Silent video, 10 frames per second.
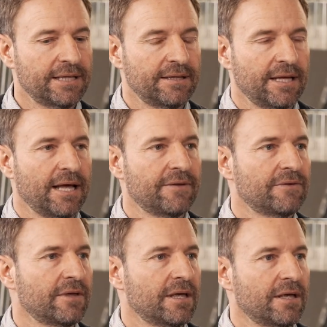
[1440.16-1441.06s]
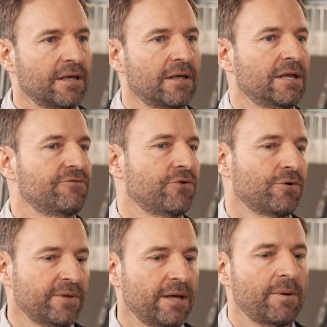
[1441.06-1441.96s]
and, and
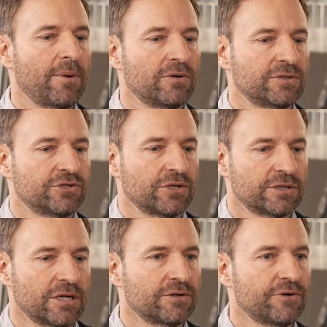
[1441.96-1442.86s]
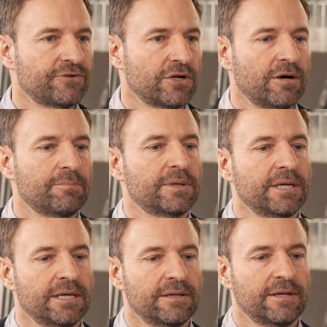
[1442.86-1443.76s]
inform them about the shutdown of the
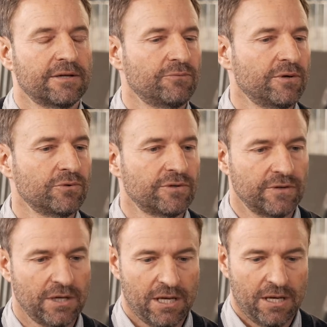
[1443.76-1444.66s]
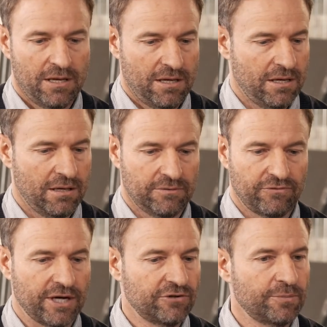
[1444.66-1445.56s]
company and that we would
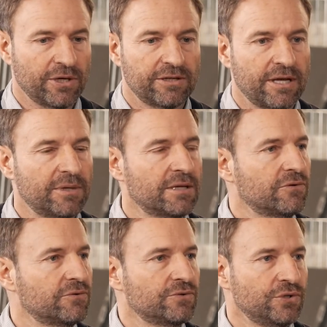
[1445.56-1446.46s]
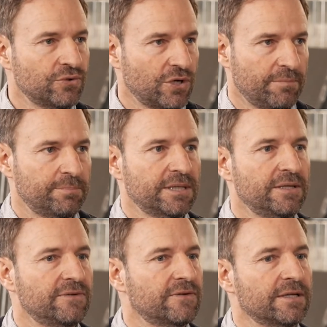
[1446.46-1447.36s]
try to bring them into new
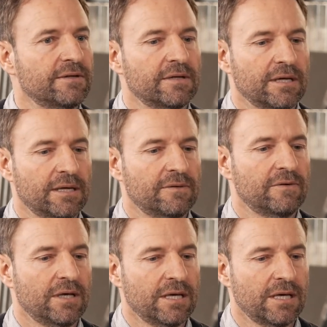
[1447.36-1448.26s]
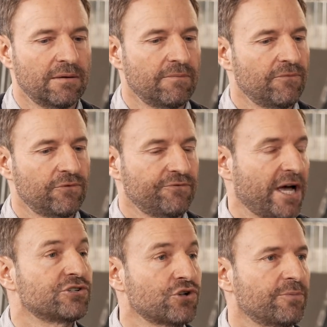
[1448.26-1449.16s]
companies and, and um, to
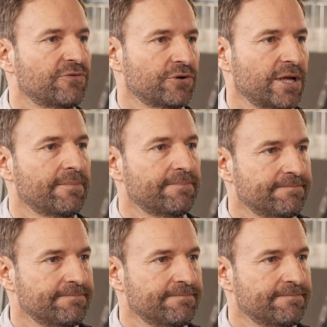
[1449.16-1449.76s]
find jobs for them.